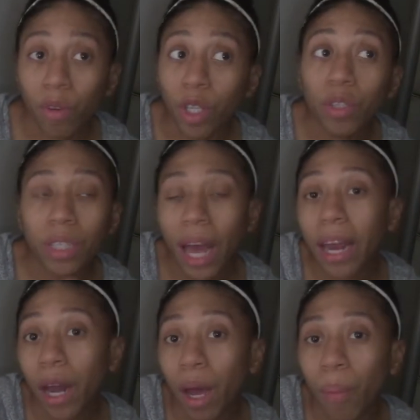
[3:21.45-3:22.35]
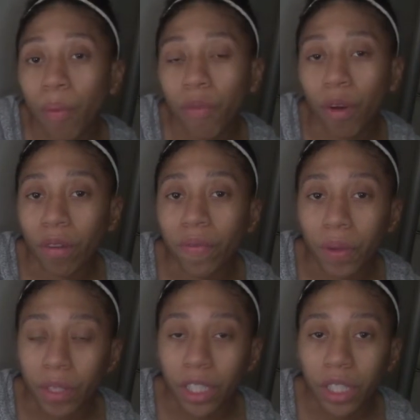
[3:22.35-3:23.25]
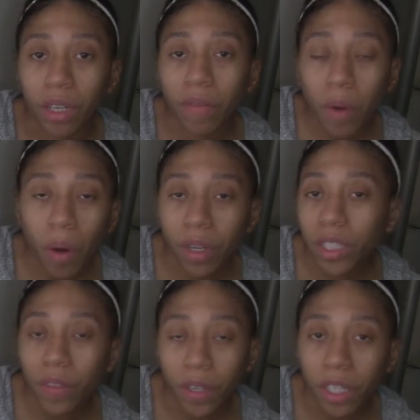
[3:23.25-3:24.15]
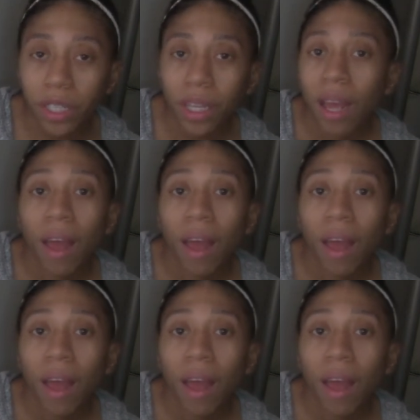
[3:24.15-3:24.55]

Well, you sign up for Influencer, of course, first.